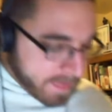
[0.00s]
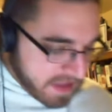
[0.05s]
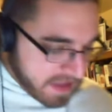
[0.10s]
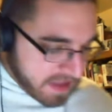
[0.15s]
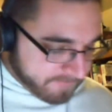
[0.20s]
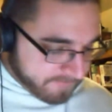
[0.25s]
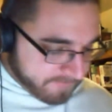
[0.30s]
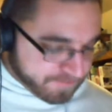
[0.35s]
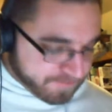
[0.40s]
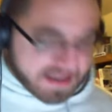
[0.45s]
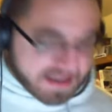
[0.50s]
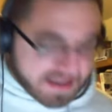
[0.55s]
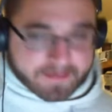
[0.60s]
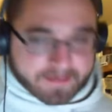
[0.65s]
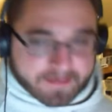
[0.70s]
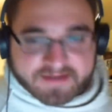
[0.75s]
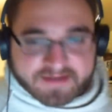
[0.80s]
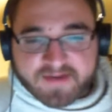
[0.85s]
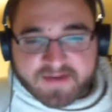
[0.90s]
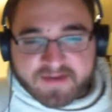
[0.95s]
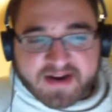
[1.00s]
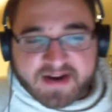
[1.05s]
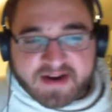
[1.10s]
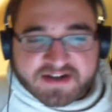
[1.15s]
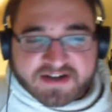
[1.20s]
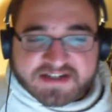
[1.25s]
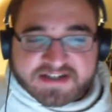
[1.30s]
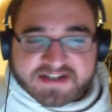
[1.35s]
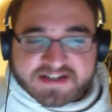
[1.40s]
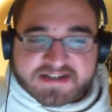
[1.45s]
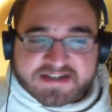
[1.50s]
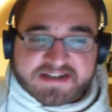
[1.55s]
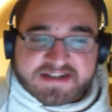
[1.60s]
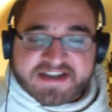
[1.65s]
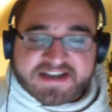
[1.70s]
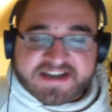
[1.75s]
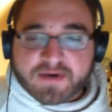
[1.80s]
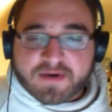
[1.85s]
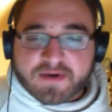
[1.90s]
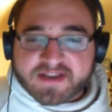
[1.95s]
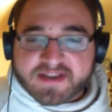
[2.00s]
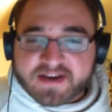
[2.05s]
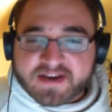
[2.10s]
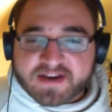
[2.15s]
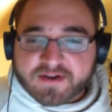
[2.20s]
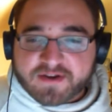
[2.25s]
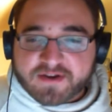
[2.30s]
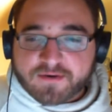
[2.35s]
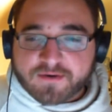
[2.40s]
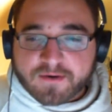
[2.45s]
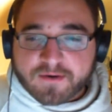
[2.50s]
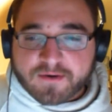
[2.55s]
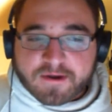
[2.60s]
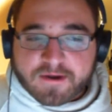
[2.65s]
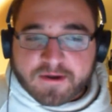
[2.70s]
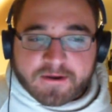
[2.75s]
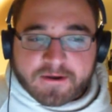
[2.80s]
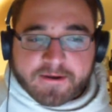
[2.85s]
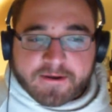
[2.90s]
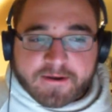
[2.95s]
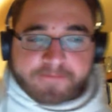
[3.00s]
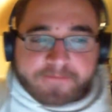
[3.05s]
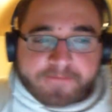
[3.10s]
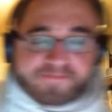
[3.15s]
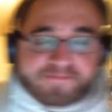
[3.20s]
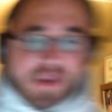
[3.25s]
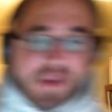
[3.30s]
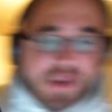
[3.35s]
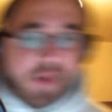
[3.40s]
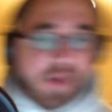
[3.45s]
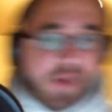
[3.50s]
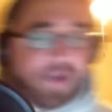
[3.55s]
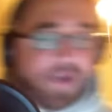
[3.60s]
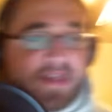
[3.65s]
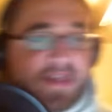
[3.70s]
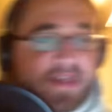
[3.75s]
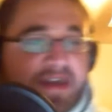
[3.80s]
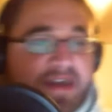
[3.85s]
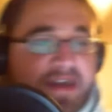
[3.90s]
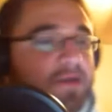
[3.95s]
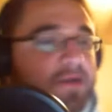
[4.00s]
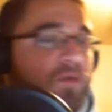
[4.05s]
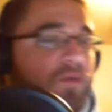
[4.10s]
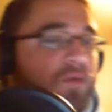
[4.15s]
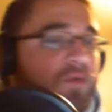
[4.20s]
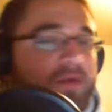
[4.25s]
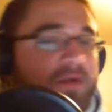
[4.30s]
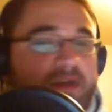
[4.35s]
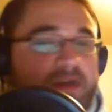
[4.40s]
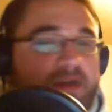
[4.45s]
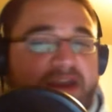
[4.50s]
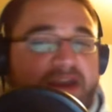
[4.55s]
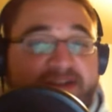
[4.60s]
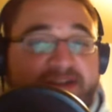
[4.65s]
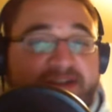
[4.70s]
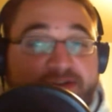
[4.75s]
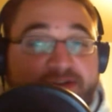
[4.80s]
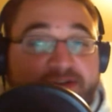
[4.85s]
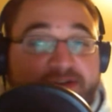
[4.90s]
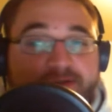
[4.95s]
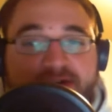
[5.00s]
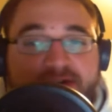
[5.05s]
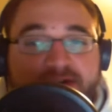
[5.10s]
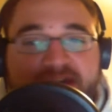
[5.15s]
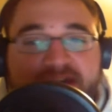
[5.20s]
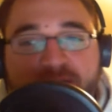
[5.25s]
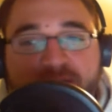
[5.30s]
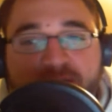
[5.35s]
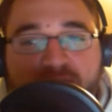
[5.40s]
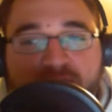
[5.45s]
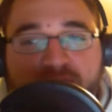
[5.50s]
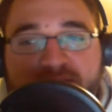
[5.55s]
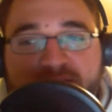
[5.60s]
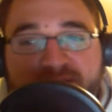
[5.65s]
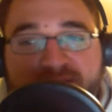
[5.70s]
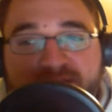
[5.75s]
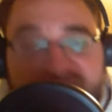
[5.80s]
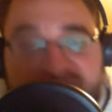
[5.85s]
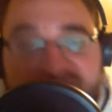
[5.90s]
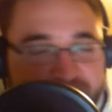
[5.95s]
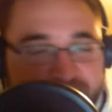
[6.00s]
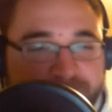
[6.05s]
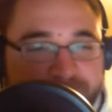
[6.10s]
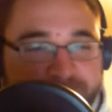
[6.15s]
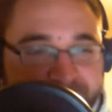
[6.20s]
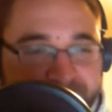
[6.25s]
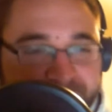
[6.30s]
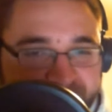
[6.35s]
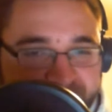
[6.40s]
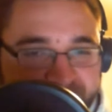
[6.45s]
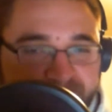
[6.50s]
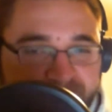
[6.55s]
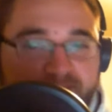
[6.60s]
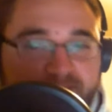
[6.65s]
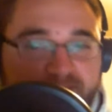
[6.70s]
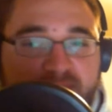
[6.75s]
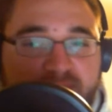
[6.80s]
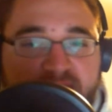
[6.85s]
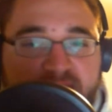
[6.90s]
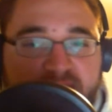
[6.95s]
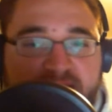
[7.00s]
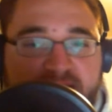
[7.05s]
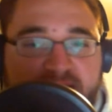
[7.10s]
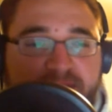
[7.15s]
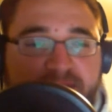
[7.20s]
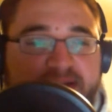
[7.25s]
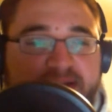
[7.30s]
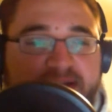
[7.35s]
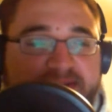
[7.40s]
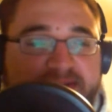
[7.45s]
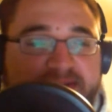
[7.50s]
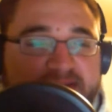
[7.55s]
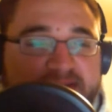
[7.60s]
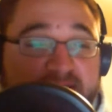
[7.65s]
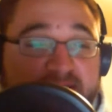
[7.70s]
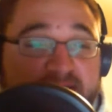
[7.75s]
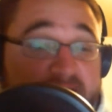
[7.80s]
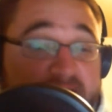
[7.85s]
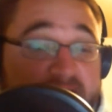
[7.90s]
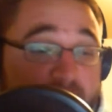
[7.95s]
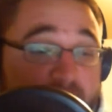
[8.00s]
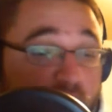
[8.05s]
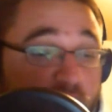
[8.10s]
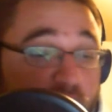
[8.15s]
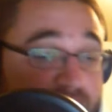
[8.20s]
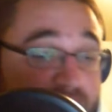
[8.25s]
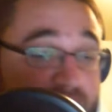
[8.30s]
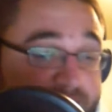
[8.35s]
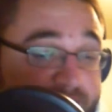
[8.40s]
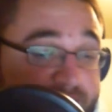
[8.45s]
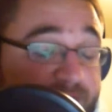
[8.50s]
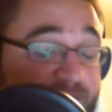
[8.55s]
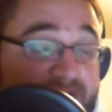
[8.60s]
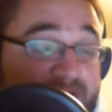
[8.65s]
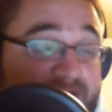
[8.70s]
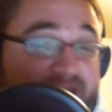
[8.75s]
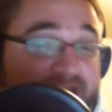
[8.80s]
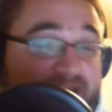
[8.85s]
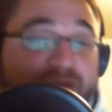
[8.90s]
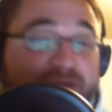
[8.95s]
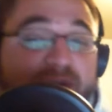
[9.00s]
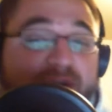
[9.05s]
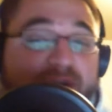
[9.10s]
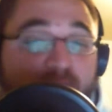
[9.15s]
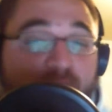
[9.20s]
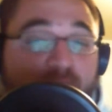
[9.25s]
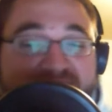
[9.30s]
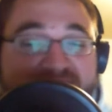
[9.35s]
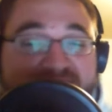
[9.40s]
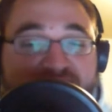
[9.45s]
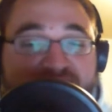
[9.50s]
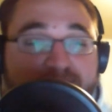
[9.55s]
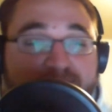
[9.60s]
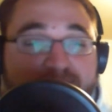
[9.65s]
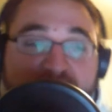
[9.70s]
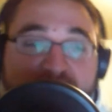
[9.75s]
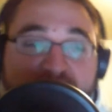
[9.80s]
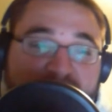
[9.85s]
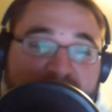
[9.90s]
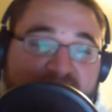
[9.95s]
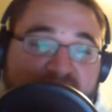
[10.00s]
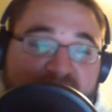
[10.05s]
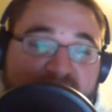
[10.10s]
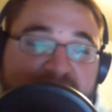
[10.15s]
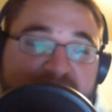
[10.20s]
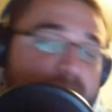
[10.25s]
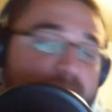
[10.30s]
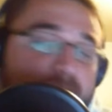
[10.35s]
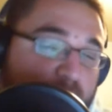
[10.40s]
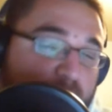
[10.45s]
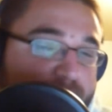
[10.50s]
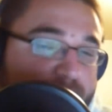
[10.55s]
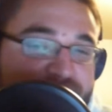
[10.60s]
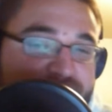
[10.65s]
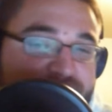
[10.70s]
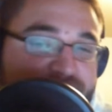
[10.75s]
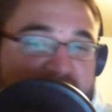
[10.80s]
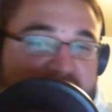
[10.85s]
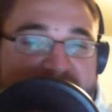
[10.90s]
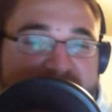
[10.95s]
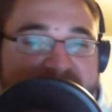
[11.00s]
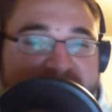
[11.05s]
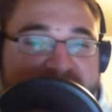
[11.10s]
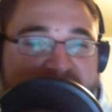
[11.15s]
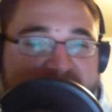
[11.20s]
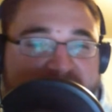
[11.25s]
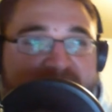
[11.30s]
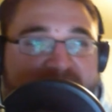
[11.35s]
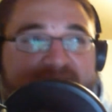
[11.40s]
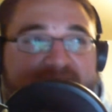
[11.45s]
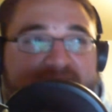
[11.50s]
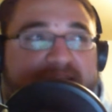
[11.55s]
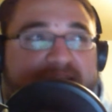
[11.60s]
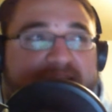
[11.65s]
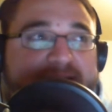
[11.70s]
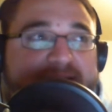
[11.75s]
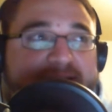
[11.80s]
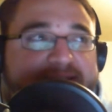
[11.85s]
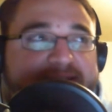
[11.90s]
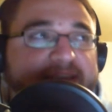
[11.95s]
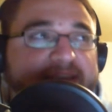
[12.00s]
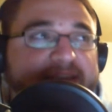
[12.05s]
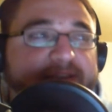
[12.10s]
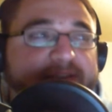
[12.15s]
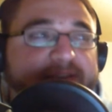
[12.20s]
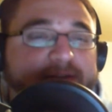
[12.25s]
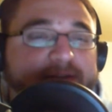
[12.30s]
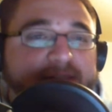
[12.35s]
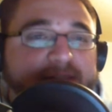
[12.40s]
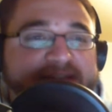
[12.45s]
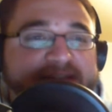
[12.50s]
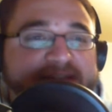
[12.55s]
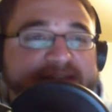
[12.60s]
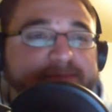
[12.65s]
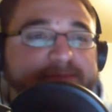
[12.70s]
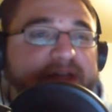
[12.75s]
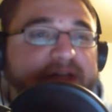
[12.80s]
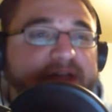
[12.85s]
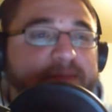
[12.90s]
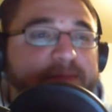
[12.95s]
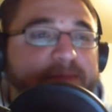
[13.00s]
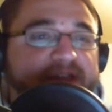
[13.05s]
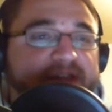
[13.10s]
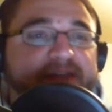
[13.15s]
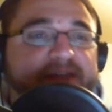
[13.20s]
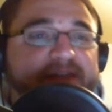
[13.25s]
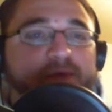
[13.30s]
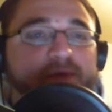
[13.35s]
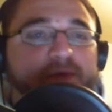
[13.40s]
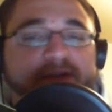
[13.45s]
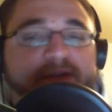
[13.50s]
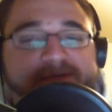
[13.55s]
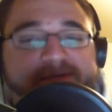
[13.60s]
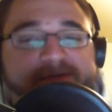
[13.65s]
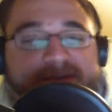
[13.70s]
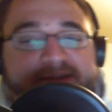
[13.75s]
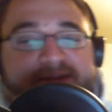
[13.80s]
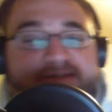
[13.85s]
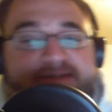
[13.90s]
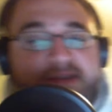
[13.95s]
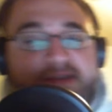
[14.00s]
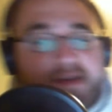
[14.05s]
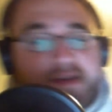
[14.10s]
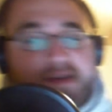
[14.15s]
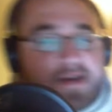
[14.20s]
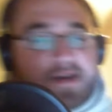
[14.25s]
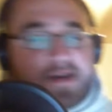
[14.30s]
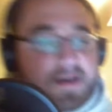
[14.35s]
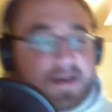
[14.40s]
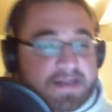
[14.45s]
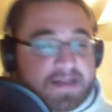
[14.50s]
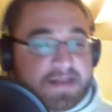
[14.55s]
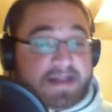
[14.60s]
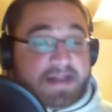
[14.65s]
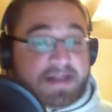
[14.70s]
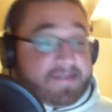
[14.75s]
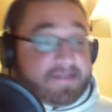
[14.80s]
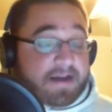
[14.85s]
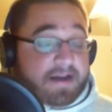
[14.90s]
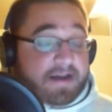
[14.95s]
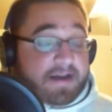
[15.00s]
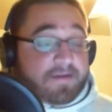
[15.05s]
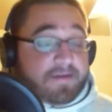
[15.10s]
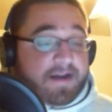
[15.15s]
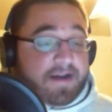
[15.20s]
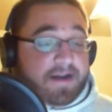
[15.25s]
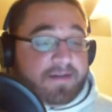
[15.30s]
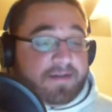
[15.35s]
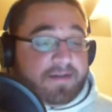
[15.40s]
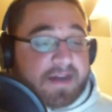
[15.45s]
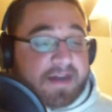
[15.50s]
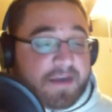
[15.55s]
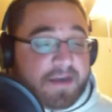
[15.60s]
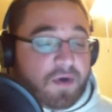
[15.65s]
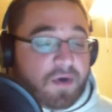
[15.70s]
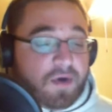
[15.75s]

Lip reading: Yeah, I'll be very interested to see what they do with the key 2 or key 1 number 2, because what do you do to the key 1? What do you improve on the key 1? What would you guys like to see on the next BlackBerry key 1 device that's not already on the key 1?